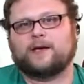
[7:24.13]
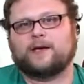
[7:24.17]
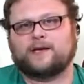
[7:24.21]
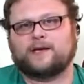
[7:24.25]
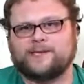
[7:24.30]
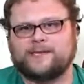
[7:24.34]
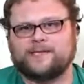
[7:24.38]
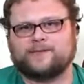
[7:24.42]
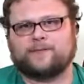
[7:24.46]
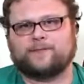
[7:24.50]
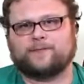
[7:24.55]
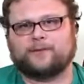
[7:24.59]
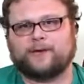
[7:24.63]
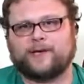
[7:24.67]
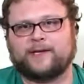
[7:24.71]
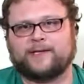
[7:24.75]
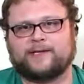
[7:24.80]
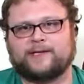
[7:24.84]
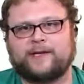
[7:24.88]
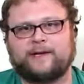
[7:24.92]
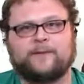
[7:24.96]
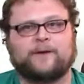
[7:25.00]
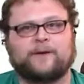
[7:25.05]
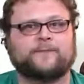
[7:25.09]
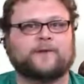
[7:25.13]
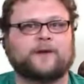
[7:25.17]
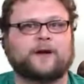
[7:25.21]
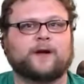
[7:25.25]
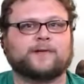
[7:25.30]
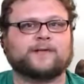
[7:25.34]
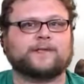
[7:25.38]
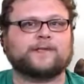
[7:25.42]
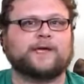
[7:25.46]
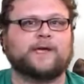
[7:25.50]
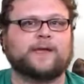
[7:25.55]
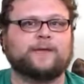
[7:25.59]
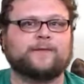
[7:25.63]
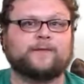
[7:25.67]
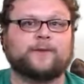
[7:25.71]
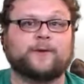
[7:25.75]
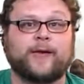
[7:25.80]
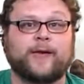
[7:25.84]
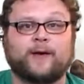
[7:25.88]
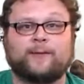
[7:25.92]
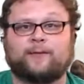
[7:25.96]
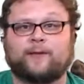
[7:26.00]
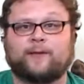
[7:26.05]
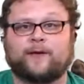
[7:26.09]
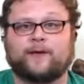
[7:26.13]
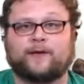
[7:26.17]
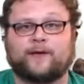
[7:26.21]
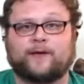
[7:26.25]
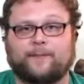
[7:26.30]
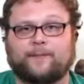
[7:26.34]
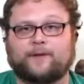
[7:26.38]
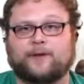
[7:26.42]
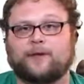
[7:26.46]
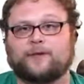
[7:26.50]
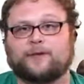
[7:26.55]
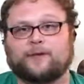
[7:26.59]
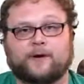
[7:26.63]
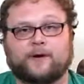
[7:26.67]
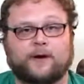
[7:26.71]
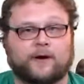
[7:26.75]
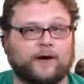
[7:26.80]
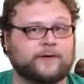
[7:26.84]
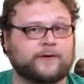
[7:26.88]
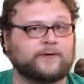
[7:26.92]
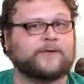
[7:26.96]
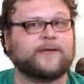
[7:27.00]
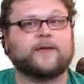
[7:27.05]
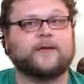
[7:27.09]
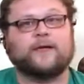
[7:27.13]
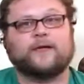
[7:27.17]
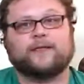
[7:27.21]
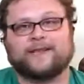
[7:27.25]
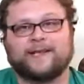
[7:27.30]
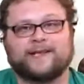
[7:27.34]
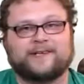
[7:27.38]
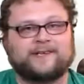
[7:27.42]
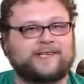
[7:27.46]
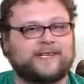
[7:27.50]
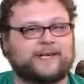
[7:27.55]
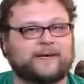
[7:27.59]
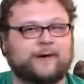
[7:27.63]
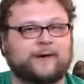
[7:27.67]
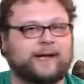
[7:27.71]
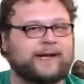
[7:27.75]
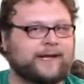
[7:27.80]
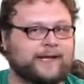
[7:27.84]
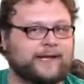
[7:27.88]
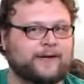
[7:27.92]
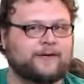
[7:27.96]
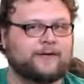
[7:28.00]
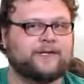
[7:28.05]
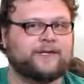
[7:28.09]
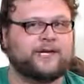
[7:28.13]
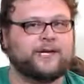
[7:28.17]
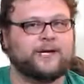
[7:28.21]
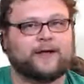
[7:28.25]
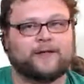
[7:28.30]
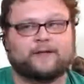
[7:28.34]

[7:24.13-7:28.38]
Since we're playing Demon of Dark Schemes, we got to play a couple other cards that generate energy,